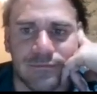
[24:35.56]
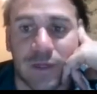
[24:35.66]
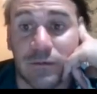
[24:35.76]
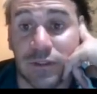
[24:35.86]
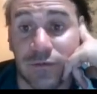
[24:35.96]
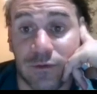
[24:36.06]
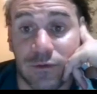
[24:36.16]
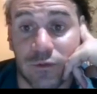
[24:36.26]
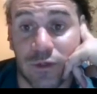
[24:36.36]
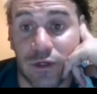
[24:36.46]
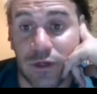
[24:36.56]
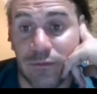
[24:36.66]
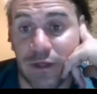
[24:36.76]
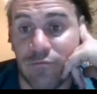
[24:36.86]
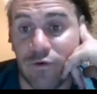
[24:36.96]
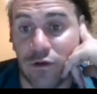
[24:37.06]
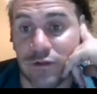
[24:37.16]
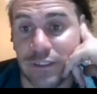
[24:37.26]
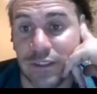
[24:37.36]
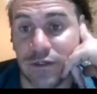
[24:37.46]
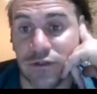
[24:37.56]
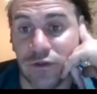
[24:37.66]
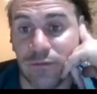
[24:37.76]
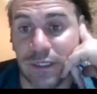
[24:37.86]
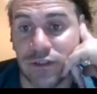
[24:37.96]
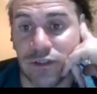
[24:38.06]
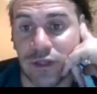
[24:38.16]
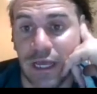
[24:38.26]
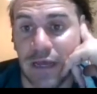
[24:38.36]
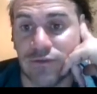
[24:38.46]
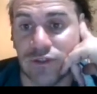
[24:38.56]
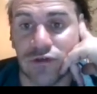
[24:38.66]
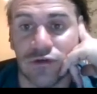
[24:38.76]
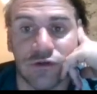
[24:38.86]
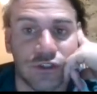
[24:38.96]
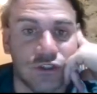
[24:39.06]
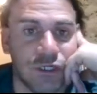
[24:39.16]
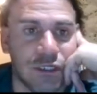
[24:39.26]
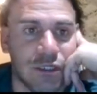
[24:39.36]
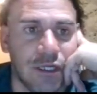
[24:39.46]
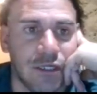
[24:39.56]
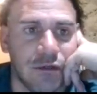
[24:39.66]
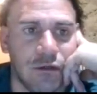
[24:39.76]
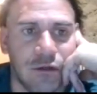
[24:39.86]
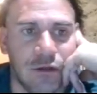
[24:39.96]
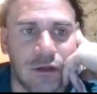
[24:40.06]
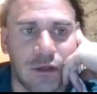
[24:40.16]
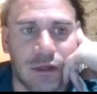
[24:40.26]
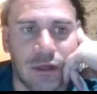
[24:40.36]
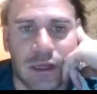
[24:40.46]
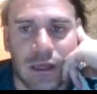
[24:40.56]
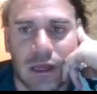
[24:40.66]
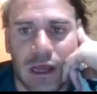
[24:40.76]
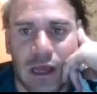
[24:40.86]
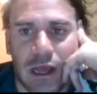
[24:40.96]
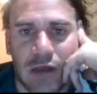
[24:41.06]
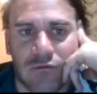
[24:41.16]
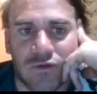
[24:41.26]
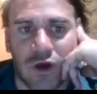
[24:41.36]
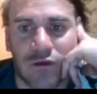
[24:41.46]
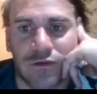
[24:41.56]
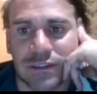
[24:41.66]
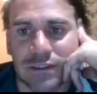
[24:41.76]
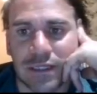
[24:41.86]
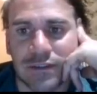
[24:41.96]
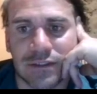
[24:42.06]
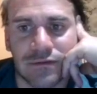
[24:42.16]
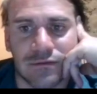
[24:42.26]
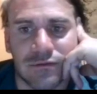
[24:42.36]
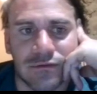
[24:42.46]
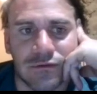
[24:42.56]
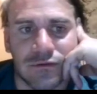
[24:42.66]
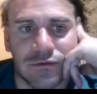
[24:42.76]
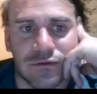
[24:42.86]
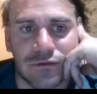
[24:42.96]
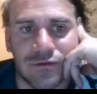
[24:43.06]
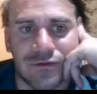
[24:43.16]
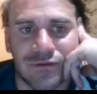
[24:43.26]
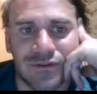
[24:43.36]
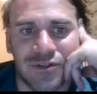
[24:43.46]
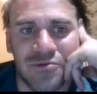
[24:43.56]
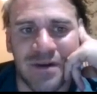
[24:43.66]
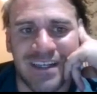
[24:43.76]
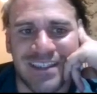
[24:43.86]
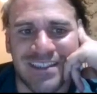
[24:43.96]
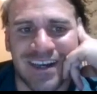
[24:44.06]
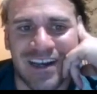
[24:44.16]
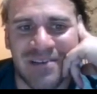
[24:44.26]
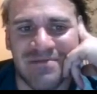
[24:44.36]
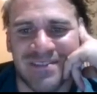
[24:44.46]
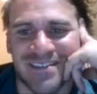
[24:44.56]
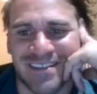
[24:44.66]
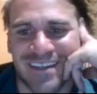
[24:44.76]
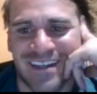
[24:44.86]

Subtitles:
that was if it was one up. That falls here, so it makes a half circle or a straight line. I've taught this lesson too many times.